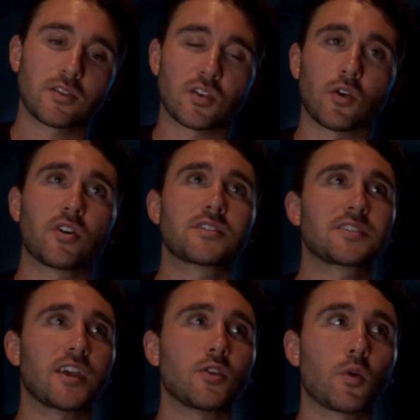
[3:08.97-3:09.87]
So
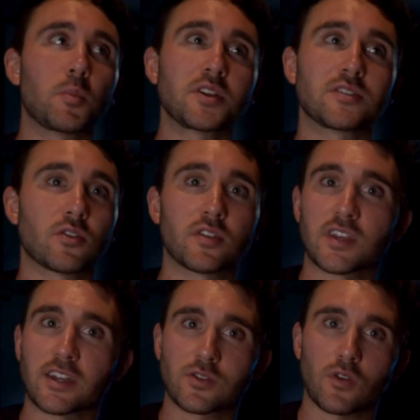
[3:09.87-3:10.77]
let's say your big dessert
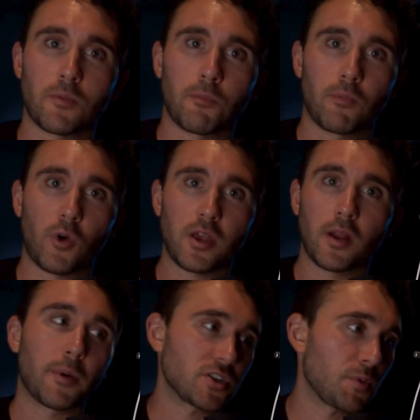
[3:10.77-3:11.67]
is ice cream,
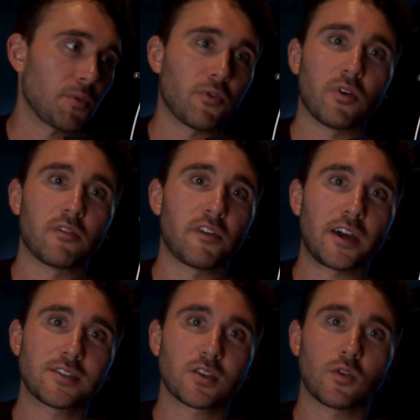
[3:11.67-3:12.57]
right? A bunch of people love
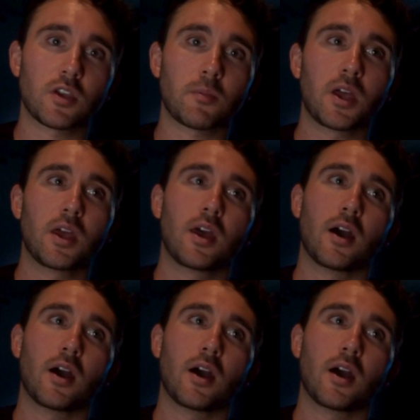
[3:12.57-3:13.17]
ice cream.